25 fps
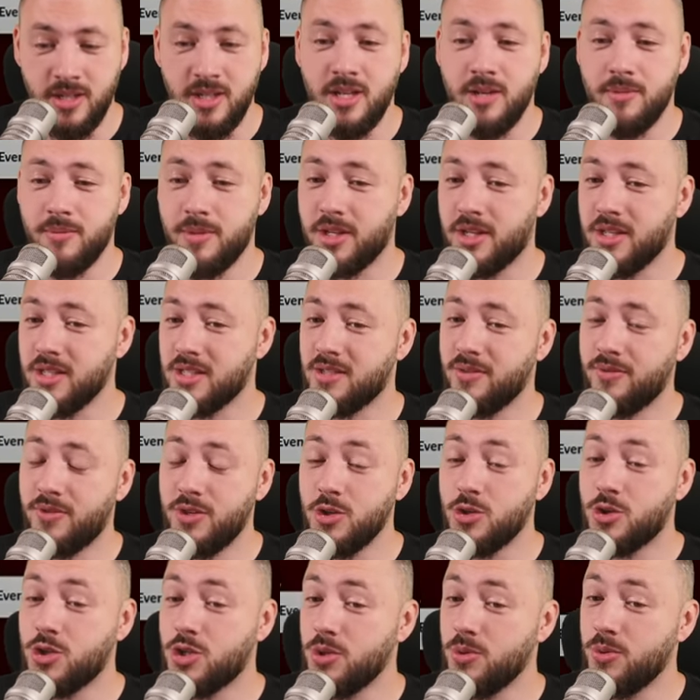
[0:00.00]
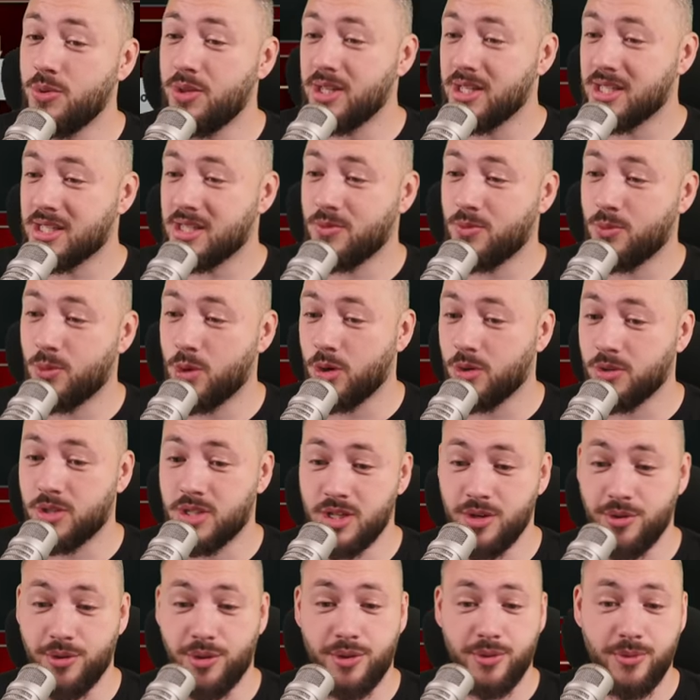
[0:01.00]
Because if you do this in World Tier
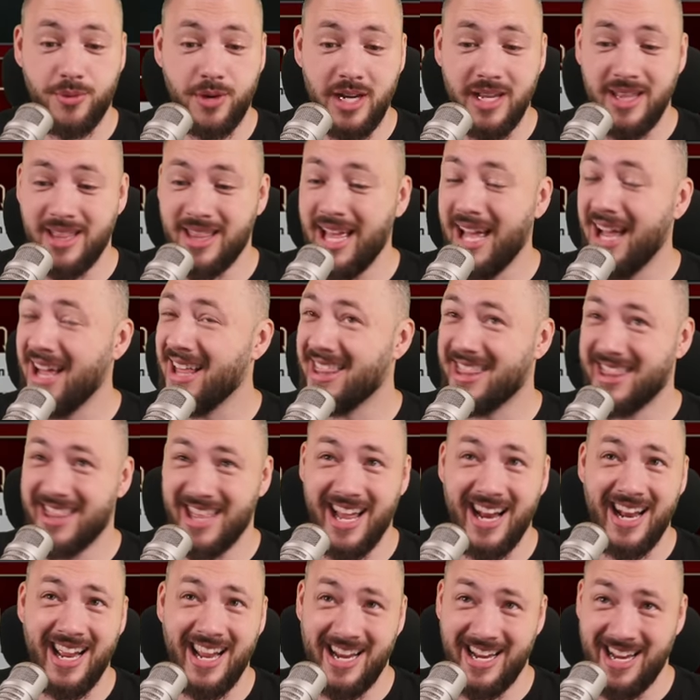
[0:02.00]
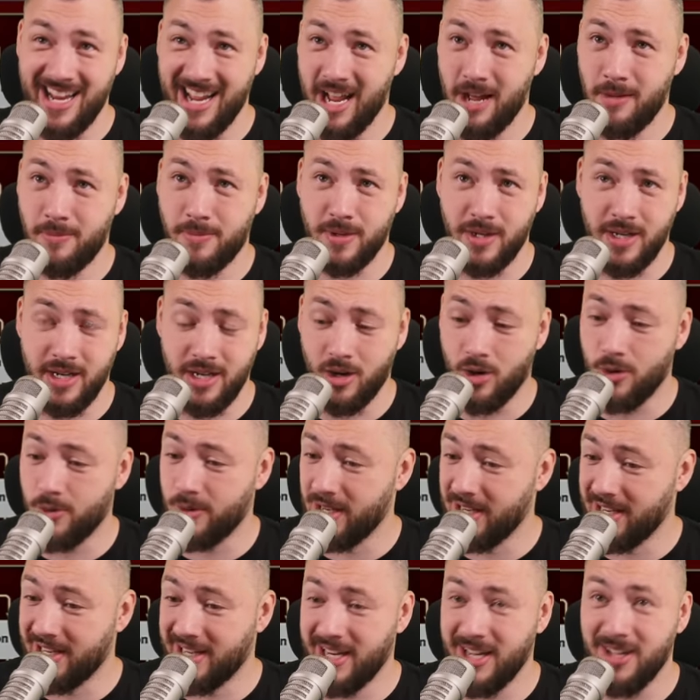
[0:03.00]
3, that ain't happening. I already
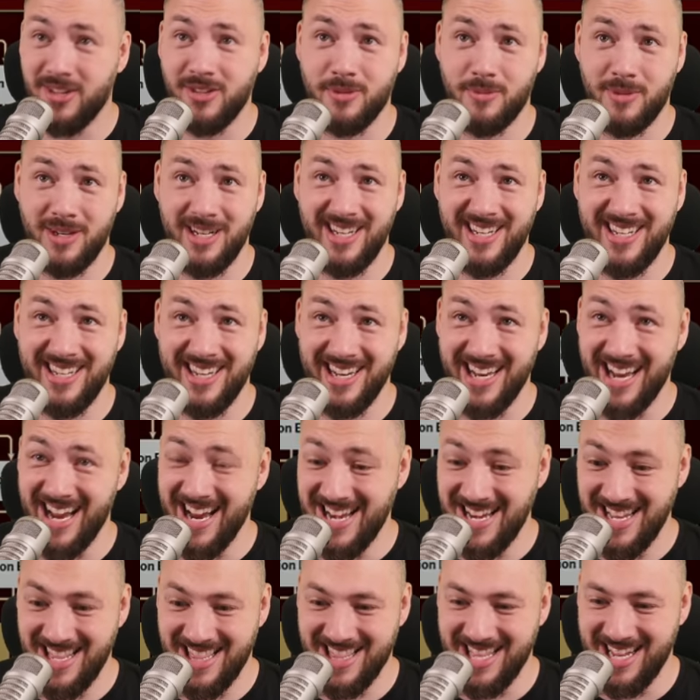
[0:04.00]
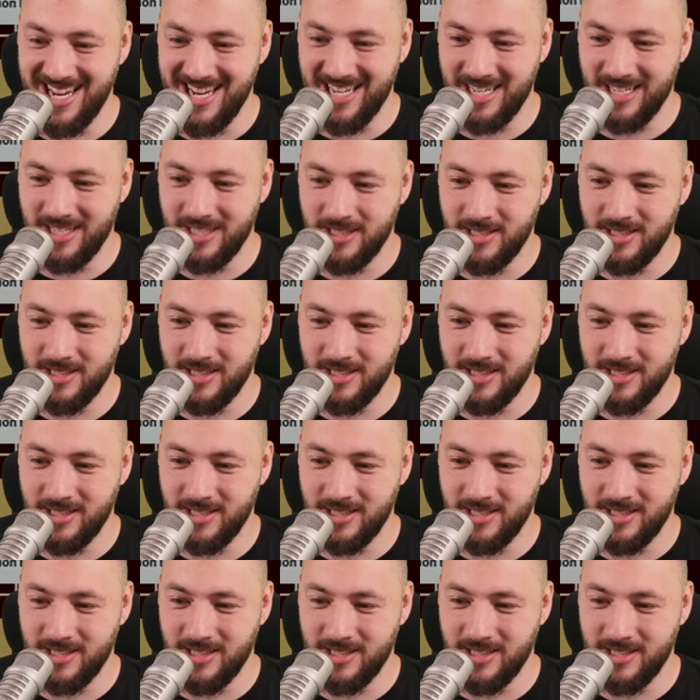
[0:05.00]
killed him. I didn't get anything.